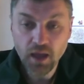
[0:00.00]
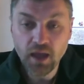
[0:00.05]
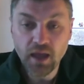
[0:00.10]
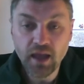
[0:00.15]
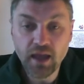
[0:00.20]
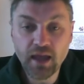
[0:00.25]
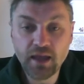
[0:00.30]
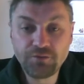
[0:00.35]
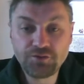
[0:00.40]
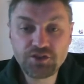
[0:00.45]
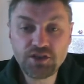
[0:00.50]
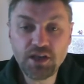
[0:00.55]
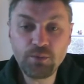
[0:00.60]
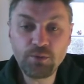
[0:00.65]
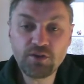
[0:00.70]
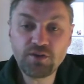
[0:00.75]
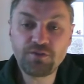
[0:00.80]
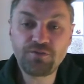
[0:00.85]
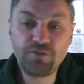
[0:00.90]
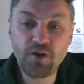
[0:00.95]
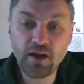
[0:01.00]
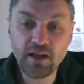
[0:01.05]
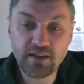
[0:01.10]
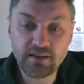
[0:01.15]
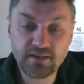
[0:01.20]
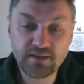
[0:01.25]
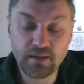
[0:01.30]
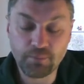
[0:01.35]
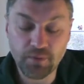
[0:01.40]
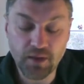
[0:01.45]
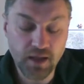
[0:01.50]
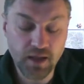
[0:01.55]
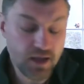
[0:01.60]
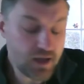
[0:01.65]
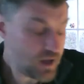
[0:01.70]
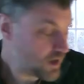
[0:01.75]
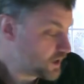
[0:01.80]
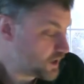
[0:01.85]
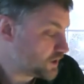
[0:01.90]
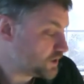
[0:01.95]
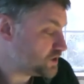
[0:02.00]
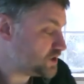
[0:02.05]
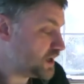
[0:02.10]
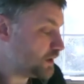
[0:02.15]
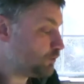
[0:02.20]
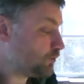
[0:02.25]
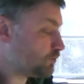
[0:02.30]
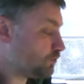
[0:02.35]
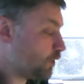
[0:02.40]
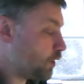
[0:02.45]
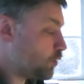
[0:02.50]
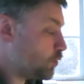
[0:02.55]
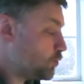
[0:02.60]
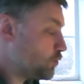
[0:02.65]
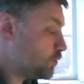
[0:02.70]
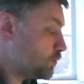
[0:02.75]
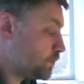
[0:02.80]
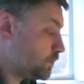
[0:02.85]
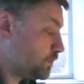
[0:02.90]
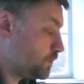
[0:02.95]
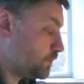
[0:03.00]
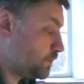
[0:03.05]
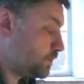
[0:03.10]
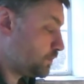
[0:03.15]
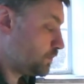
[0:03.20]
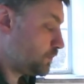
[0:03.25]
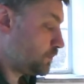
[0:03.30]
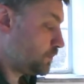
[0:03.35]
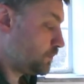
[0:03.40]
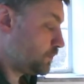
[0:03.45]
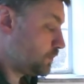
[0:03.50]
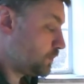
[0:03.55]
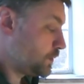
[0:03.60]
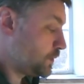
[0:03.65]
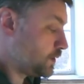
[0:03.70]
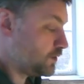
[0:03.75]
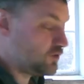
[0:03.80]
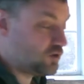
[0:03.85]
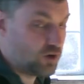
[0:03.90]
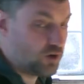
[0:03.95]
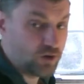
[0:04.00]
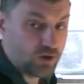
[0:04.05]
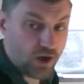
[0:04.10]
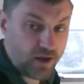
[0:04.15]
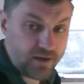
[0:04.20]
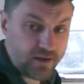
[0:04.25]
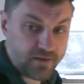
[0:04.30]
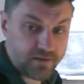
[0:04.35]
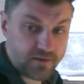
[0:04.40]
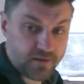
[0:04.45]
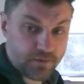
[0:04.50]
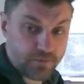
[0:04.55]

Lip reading: If she were to fight something, she would roll 2 dice.